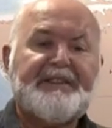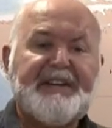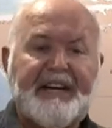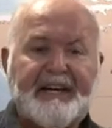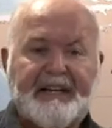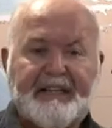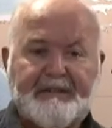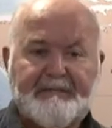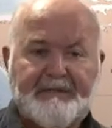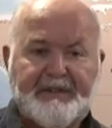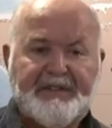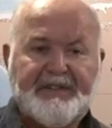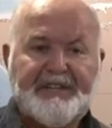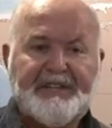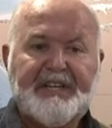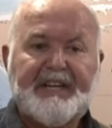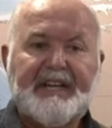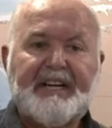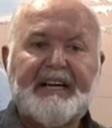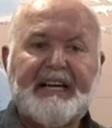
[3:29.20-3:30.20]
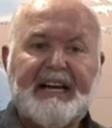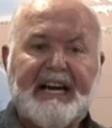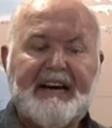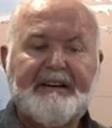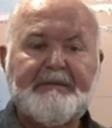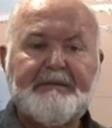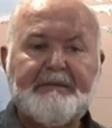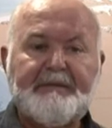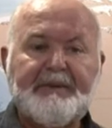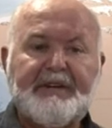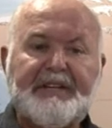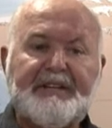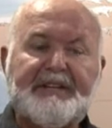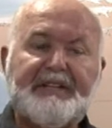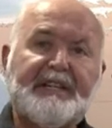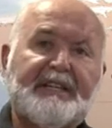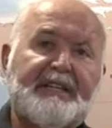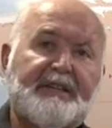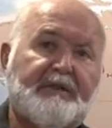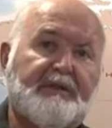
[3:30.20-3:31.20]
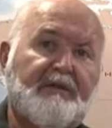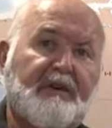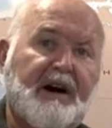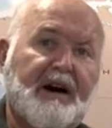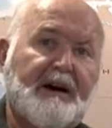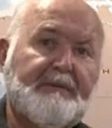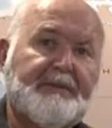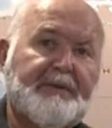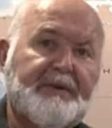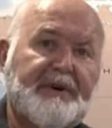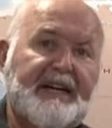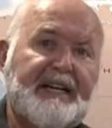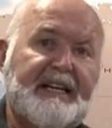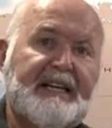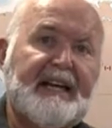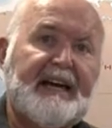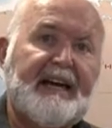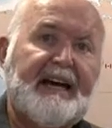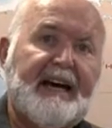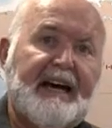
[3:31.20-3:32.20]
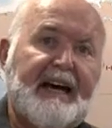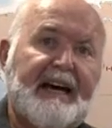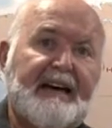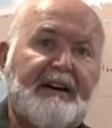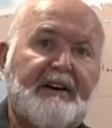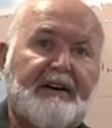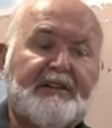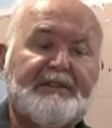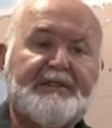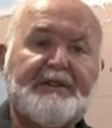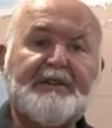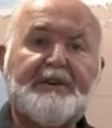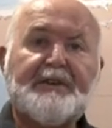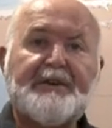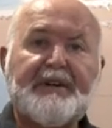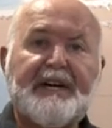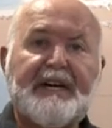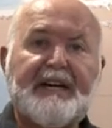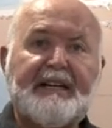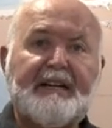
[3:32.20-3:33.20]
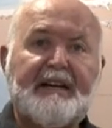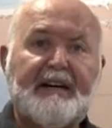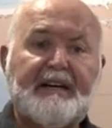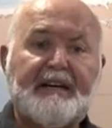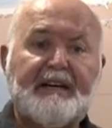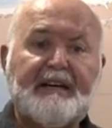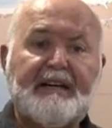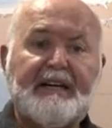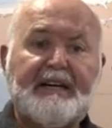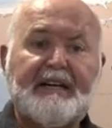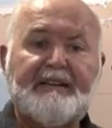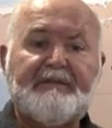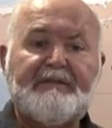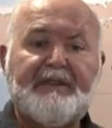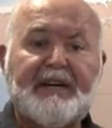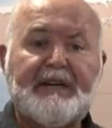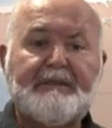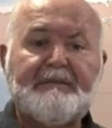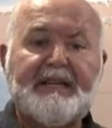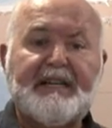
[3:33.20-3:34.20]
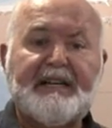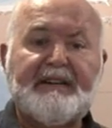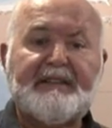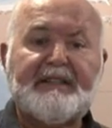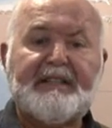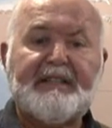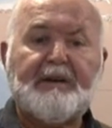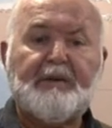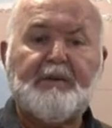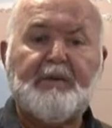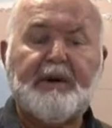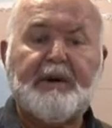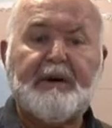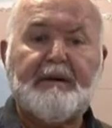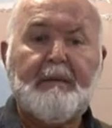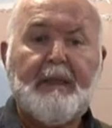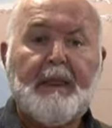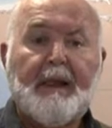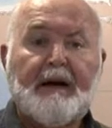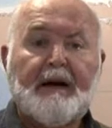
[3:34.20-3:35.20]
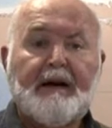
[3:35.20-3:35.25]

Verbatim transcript: take them to sea and have them continue to operate and also create uh, an environment out there where